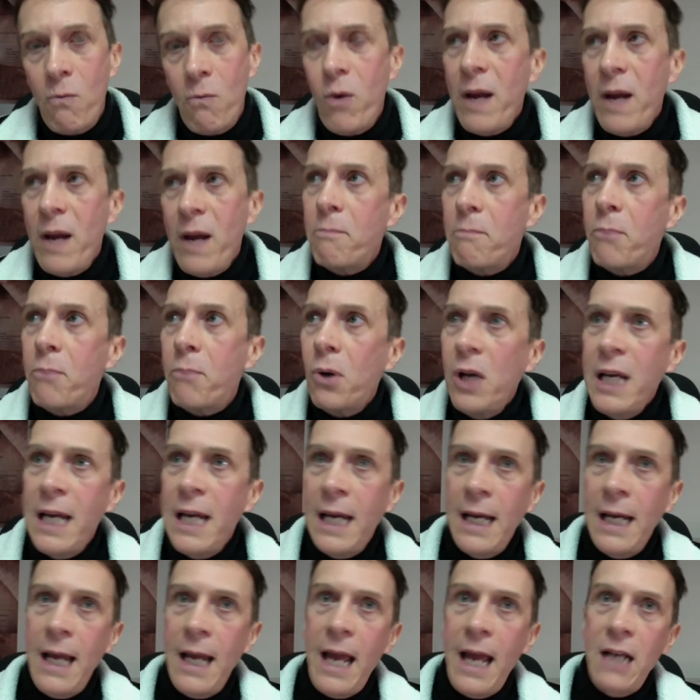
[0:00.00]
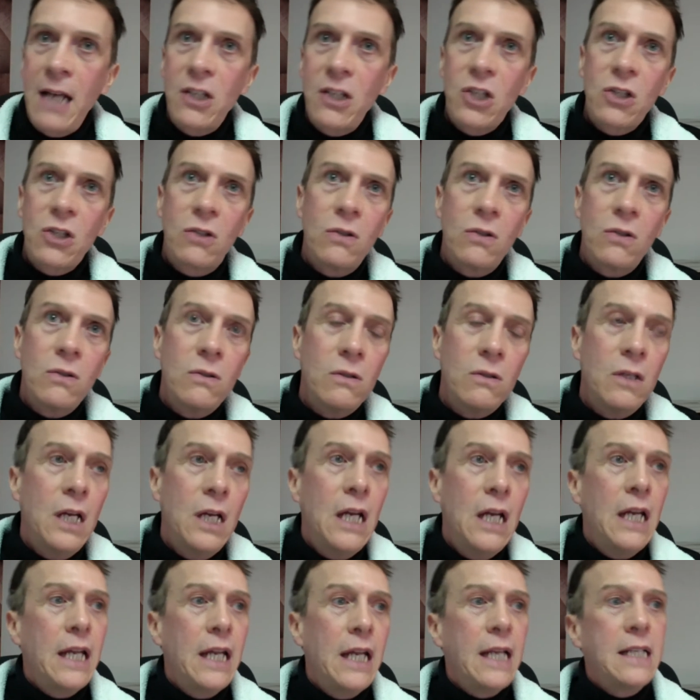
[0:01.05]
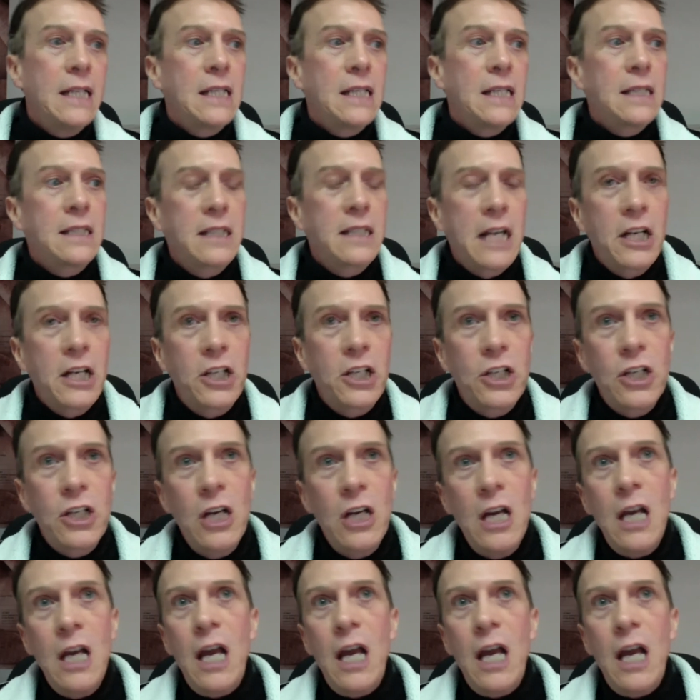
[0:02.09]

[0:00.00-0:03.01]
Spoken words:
where bullying at school is such